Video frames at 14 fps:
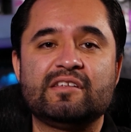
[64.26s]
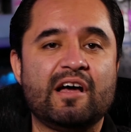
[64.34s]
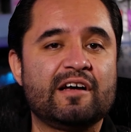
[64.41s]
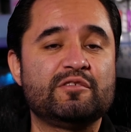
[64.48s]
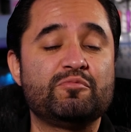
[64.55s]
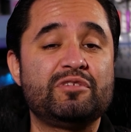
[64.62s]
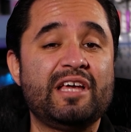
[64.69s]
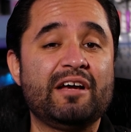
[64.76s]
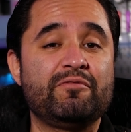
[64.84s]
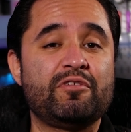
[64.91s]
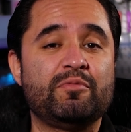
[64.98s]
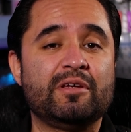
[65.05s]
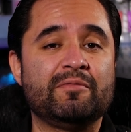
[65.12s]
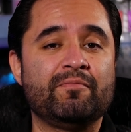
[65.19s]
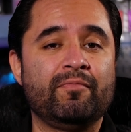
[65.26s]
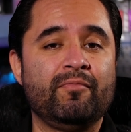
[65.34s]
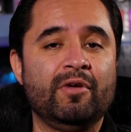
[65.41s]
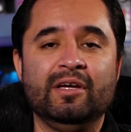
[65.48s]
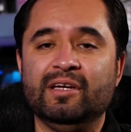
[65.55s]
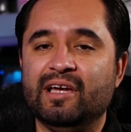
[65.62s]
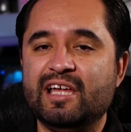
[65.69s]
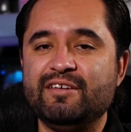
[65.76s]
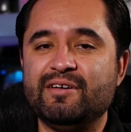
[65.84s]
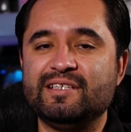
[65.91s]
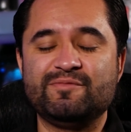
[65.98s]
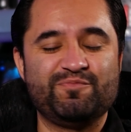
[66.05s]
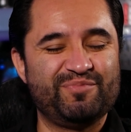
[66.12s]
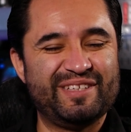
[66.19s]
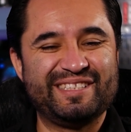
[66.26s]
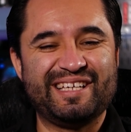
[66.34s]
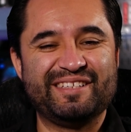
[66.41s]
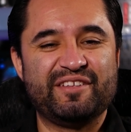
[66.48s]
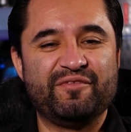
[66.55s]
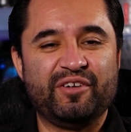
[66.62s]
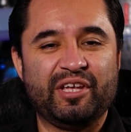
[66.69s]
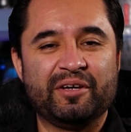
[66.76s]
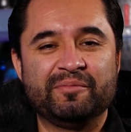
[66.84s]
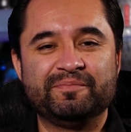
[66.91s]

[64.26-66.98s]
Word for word: talk some tech with me. Anyways, let's get to the video.